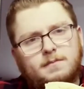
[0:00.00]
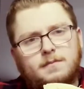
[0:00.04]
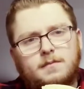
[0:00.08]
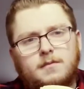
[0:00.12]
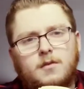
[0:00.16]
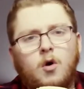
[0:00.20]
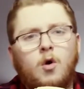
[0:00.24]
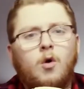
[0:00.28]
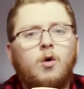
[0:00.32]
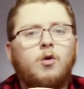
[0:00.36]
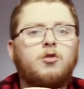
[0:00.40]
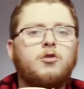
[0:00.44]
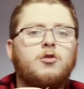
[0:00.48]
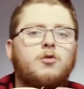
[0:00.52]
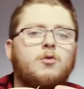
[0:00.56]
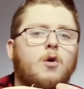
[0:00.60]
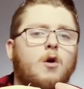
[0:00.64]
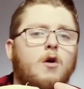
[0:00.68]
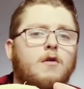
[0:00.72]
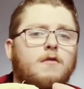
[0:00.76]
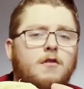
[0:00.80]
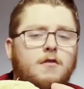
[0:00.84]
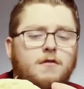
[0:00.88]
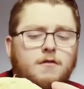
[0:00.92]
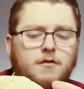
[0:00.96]
hold you
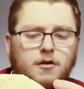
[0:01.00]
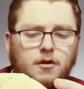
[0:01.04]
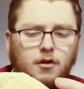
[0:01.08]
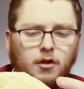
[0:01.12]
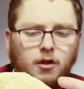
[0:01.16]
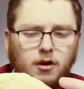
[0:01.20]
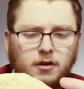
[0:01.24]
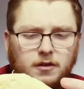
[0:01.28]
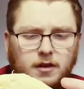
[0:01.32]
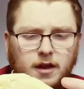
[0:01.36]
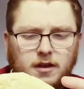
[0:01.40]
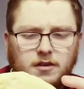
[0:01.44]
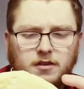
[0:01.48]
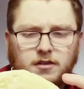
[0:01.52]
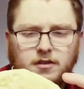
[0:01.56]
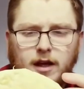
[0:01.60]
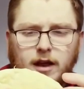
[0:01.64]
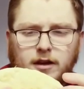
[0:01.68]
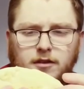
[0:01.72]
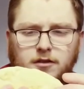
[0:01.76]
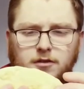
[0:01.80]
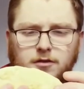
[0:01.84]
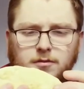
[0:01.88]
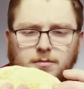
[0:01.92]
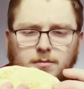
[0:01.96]
over for a long,
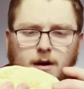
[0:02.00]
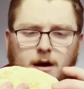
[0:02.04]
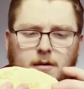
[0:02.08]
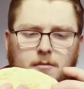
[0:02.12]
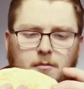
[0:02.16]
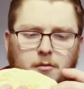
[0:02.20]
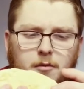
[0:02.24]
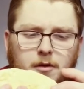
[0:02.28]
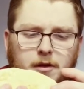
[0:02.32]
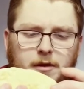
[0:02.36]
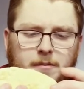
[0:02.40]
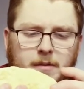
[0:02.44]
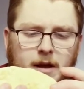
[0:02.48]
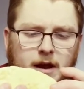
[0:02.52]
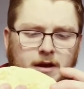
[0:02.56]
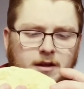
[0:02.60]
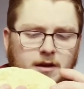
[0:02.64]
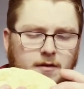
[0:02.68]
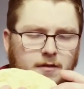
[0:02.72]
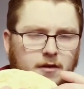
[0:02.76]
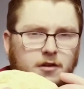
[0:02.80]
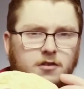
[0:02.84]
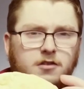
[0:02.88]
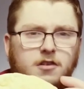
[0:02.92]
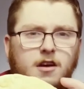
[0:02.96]
that's probably, I'd give
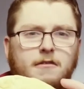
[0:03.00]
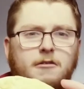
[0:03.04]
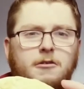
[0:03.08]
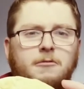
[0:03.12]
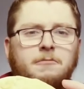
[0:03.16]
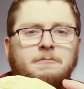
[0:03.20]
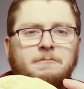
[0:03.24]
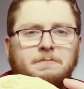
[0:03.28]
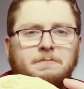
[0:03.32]
it a 7.